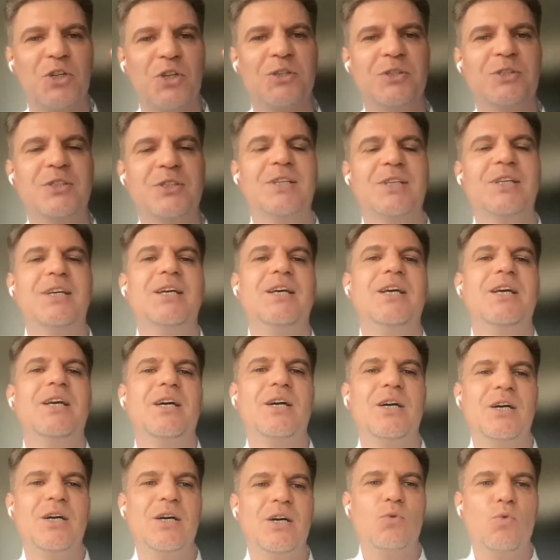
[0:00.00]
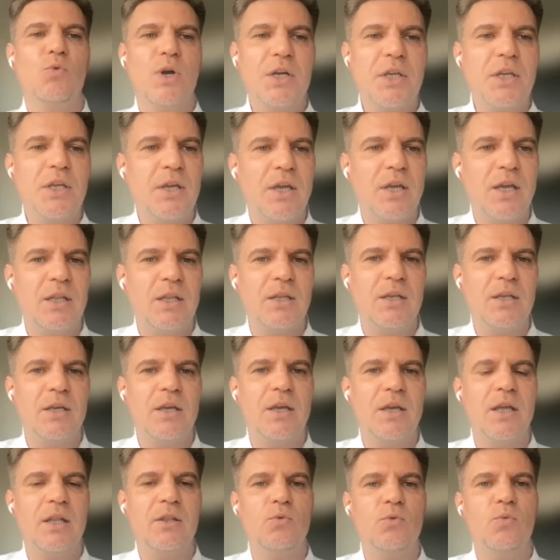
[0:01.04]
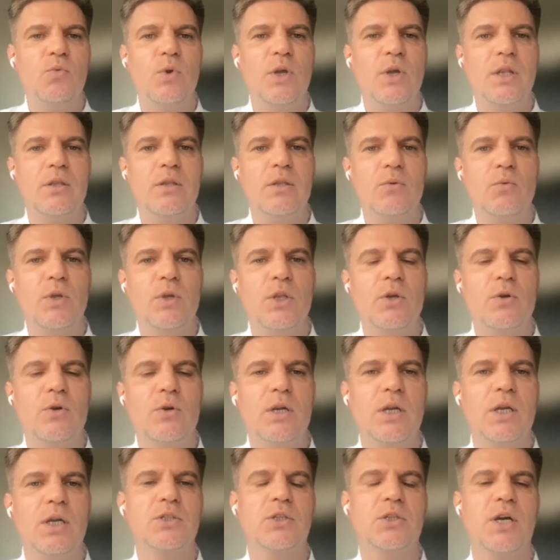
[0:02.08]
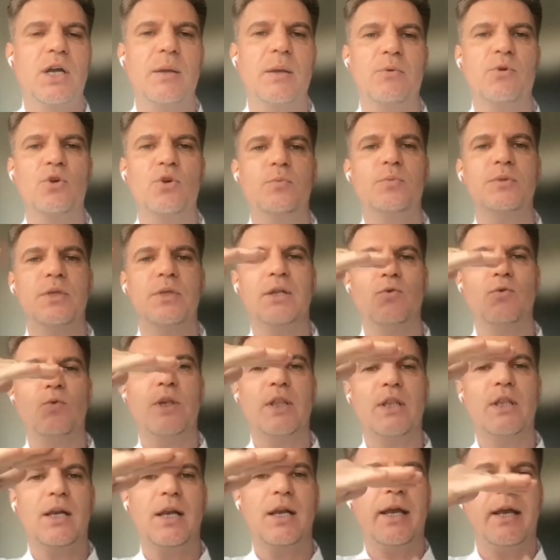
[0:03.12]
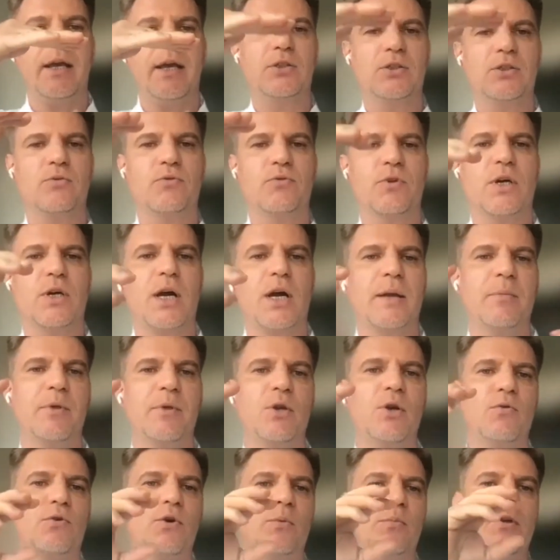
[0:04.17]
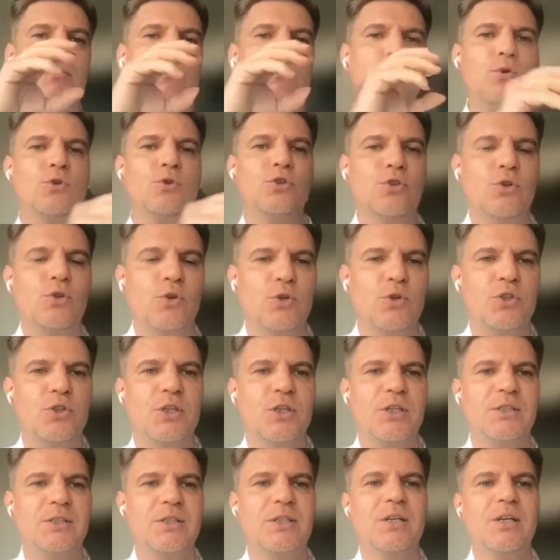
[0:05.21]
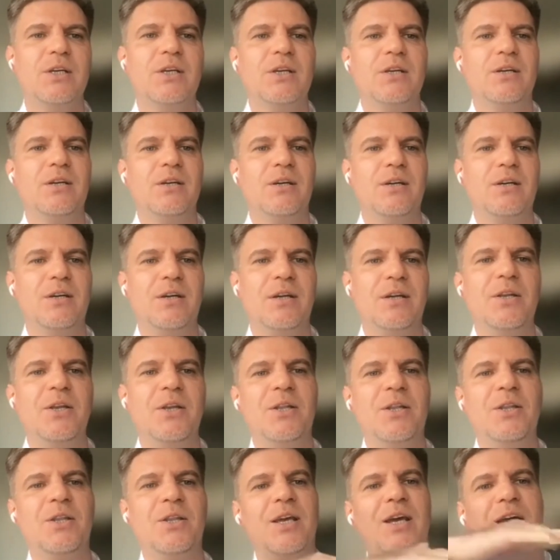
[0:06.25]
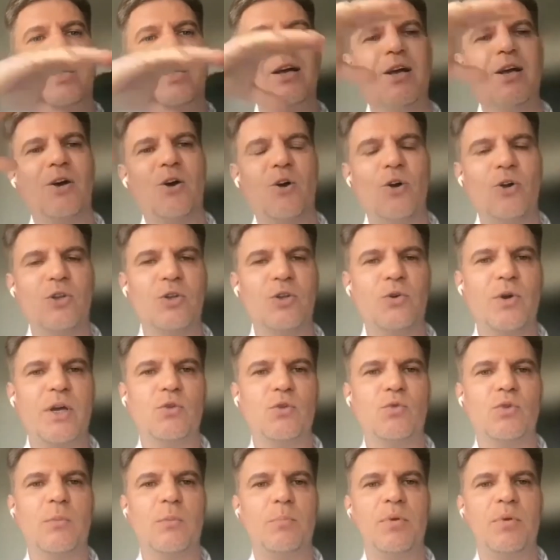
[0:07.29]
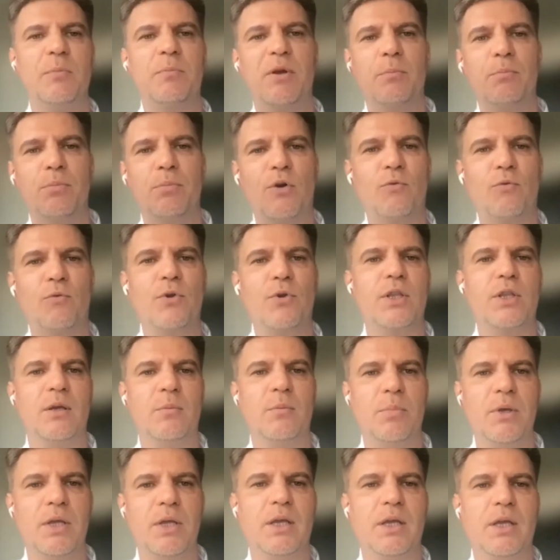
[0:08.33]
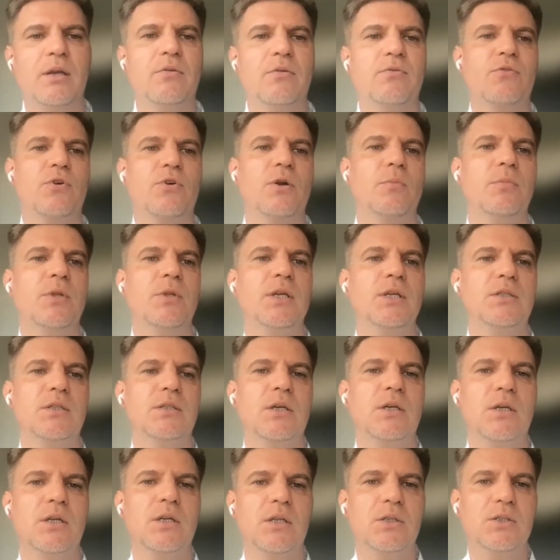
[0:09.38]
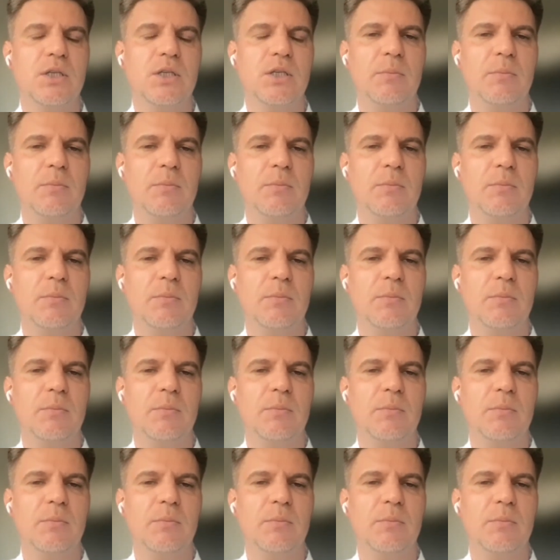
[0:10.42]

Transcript: agents working hand in hand with the organized crime groups and with the layers of crime, from the foot soldiers in India all the way to the people profiting big from this